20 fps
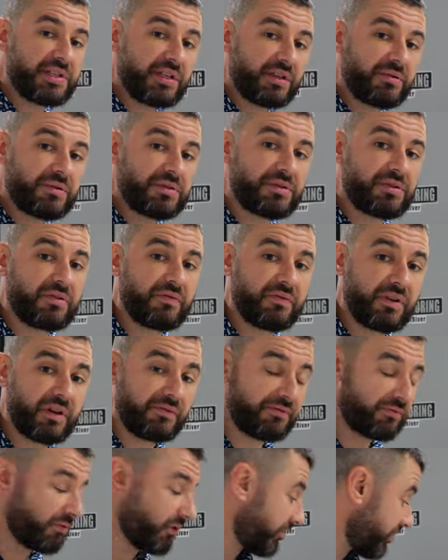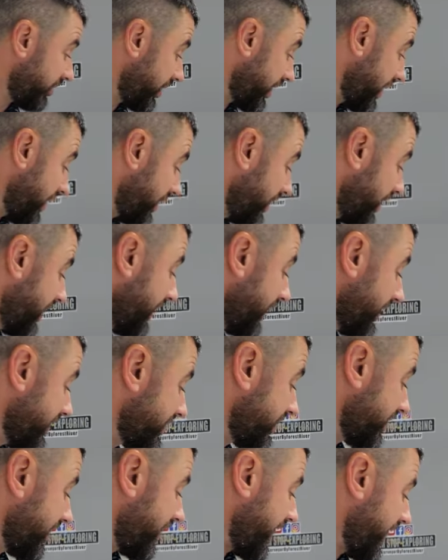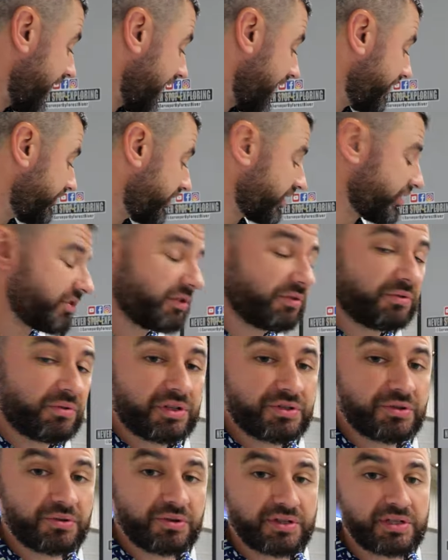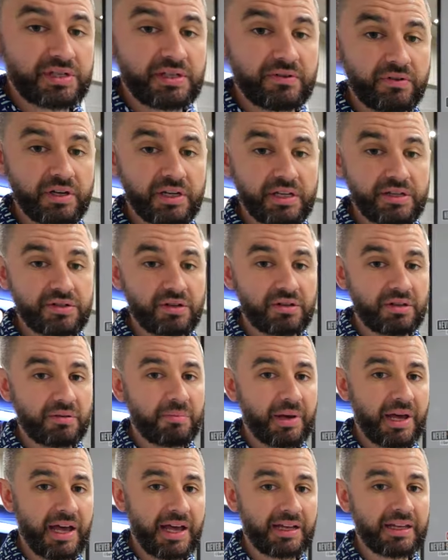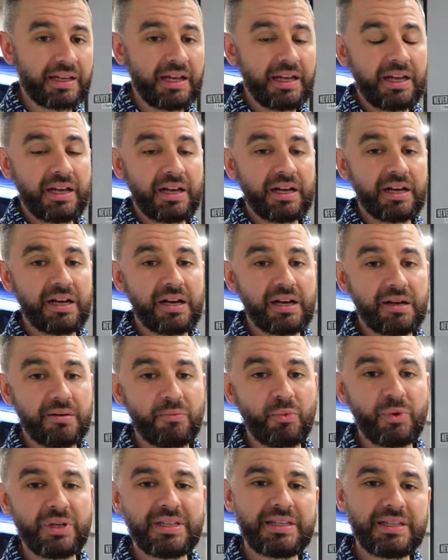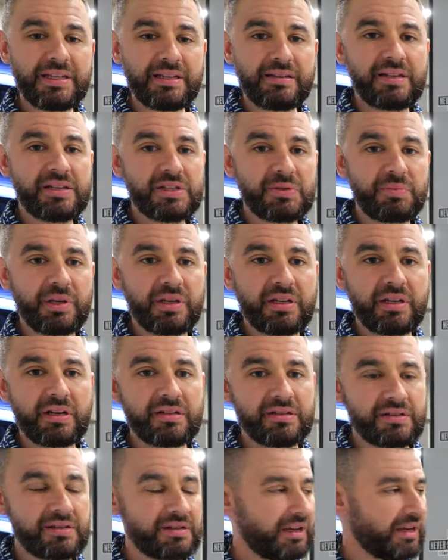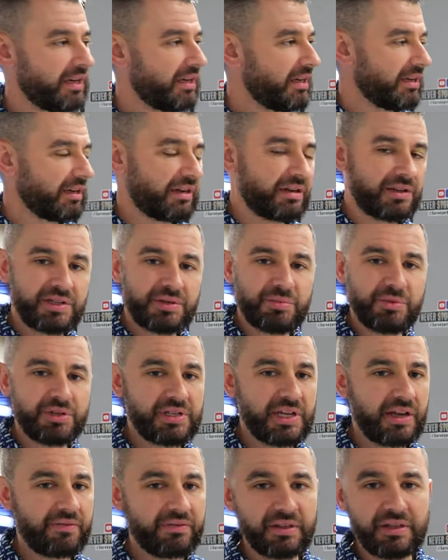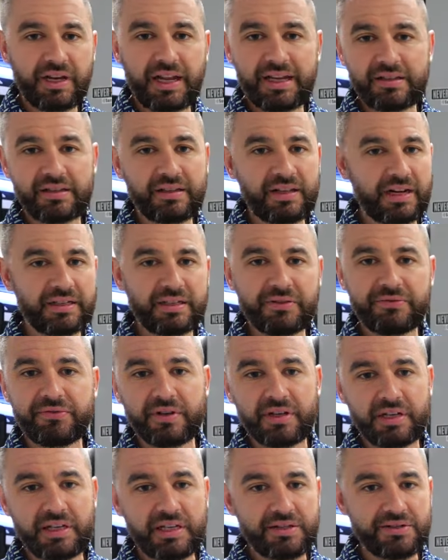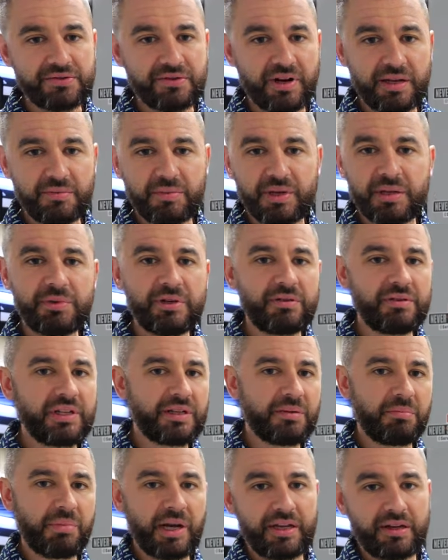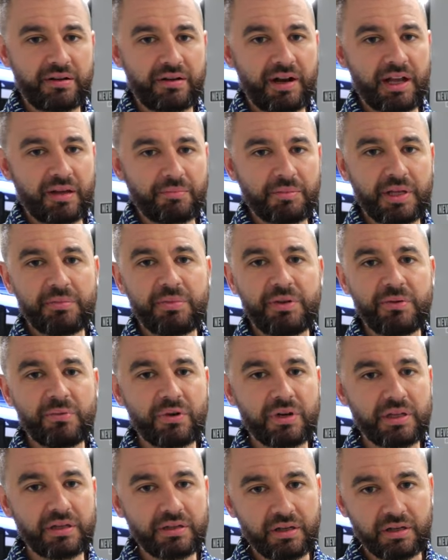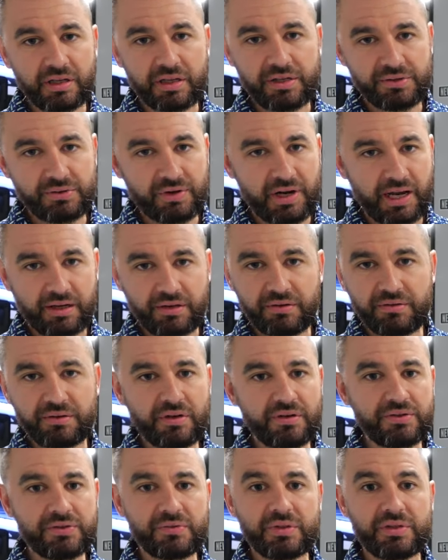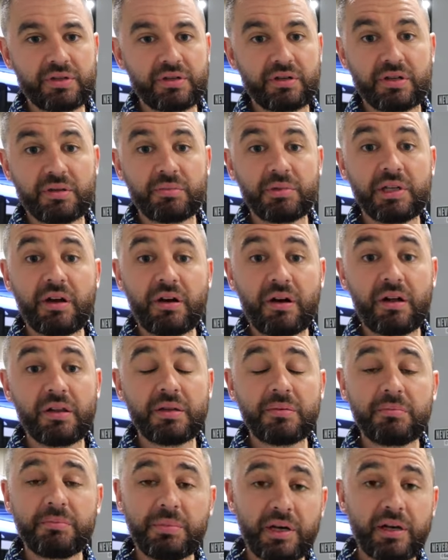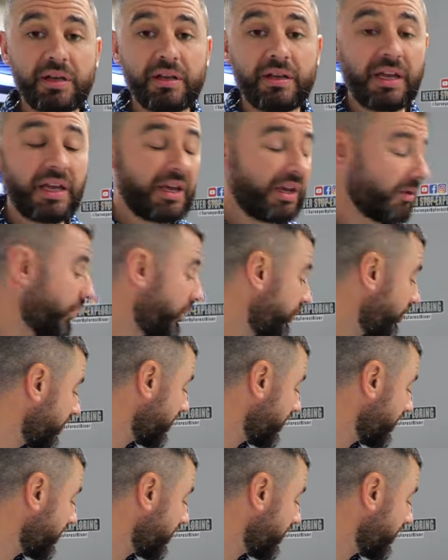single Surveyor floor plan is gonna have a 2-inch receiver hitch on the back. We did this because customers have a lot of different needs, right? Maybe you need a bike rack, maybe you want a luggage rack, who knows what you're gonna be hauling, but we